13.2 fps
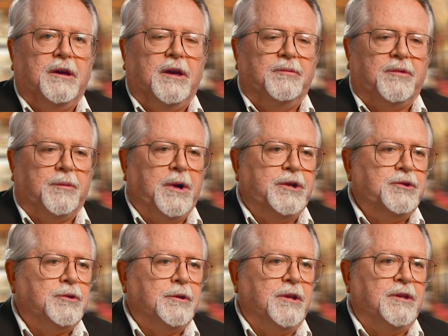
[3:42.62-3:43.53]

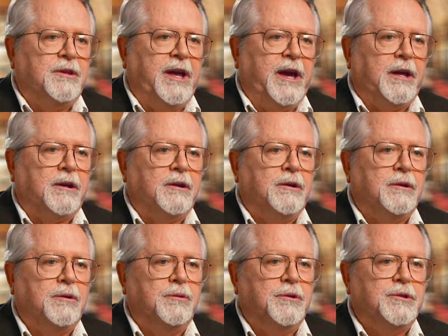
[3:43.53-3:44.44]
information and data
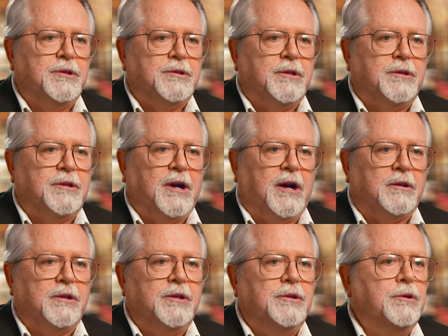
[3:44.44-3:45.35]
which is
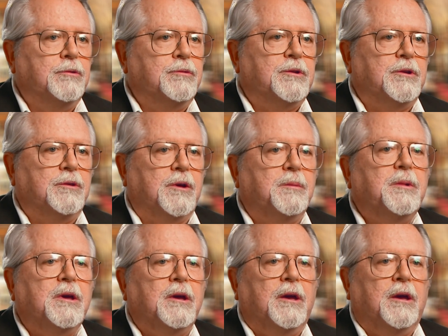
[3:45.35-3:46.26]
entirely new to them,
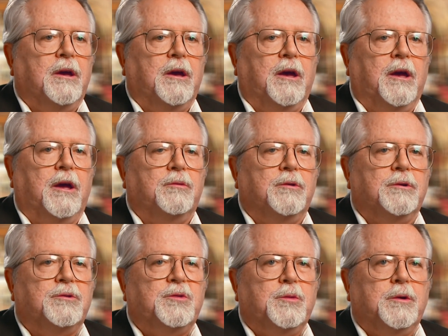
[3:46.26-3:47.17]
and
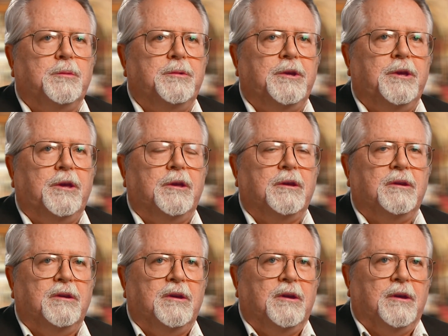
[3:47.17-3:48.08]
which will be
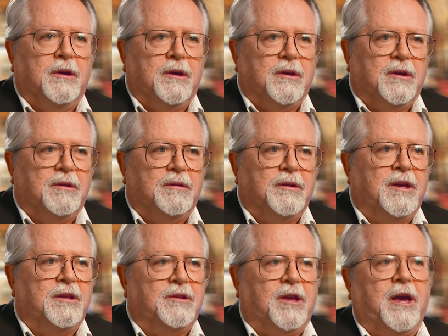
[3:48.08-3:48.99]

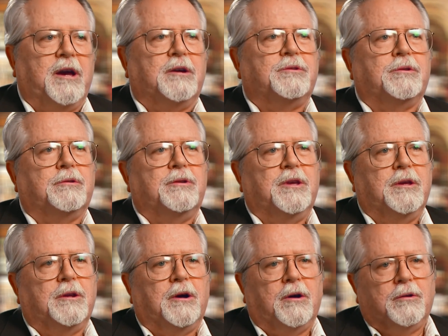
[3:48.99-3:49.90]
encountered
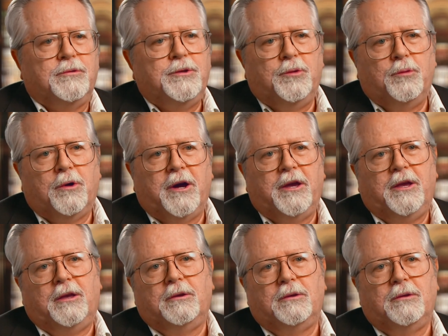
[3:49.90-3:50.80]
in a whole new
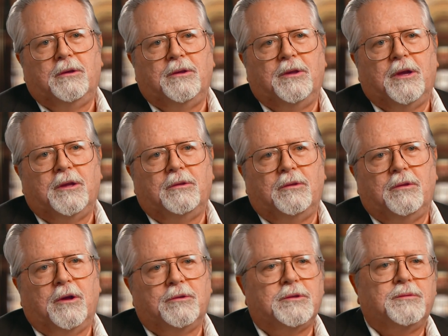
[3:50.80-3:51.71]
way than
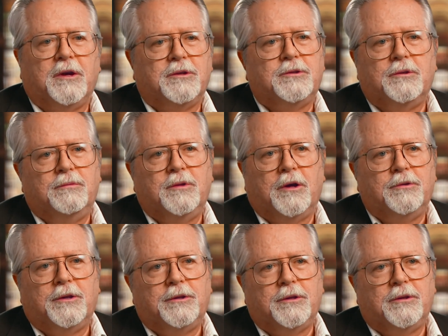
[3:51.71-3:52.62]
those of us who've
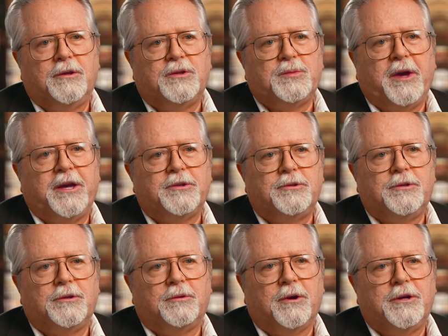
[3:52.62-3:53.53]
known it in this past
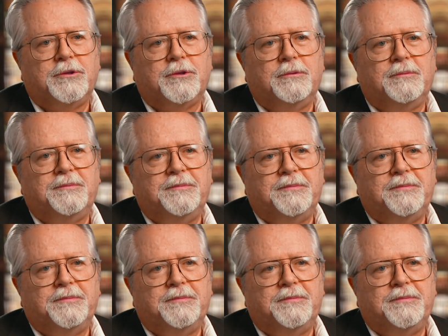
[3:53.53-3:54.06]
generation.